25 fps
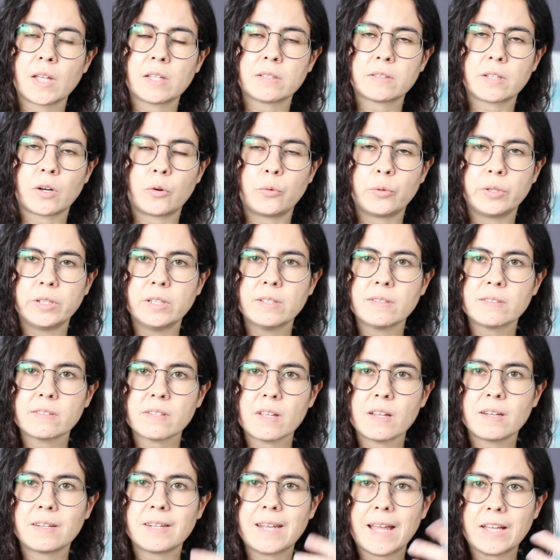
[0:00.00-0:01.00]
Taurians
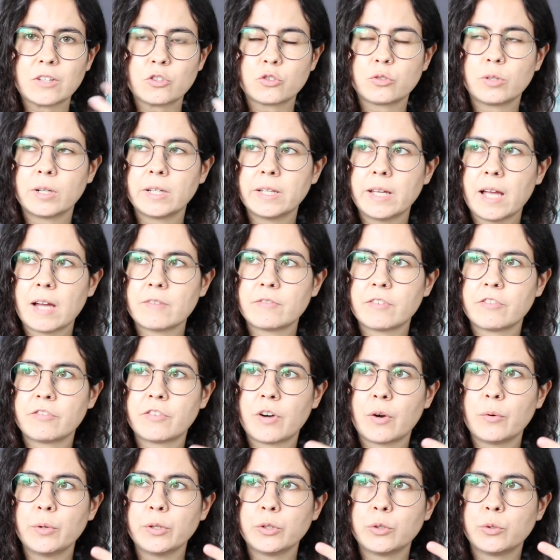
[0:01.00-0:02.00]
naturally have a
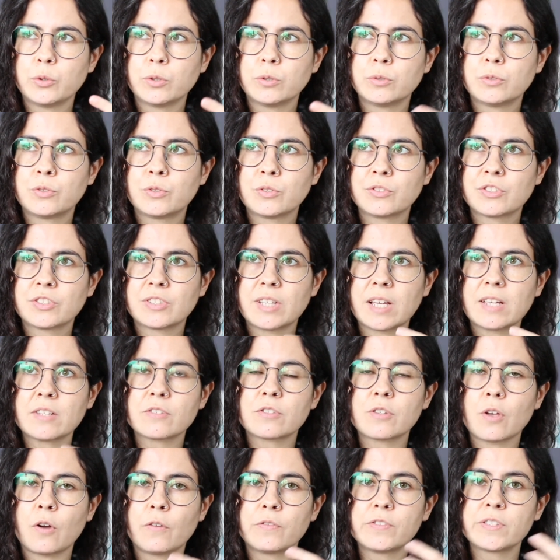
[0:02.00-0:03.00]
very good
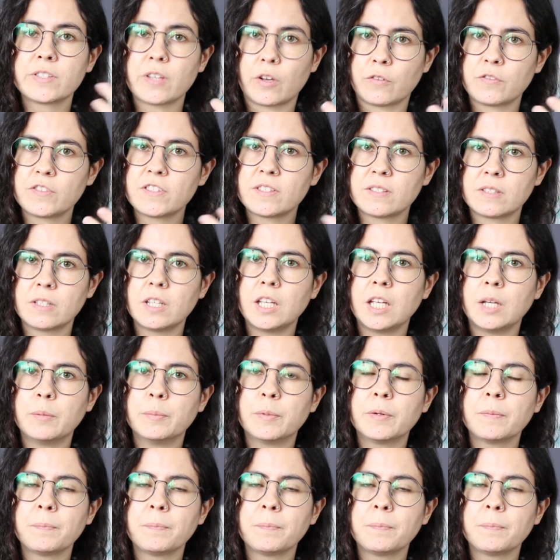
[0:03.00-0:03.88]
sense of self-esteem.